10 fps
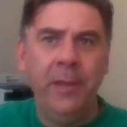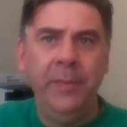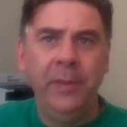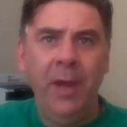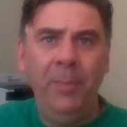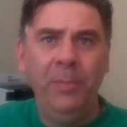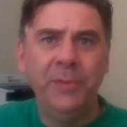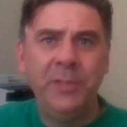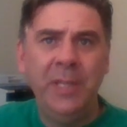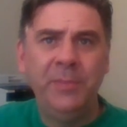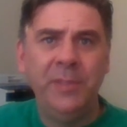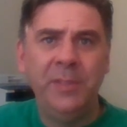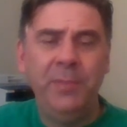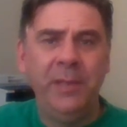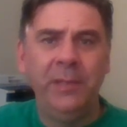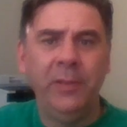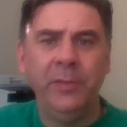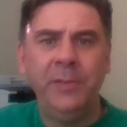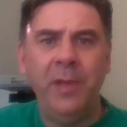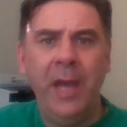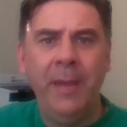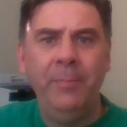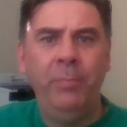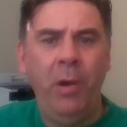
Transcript: the couple seems to spend little time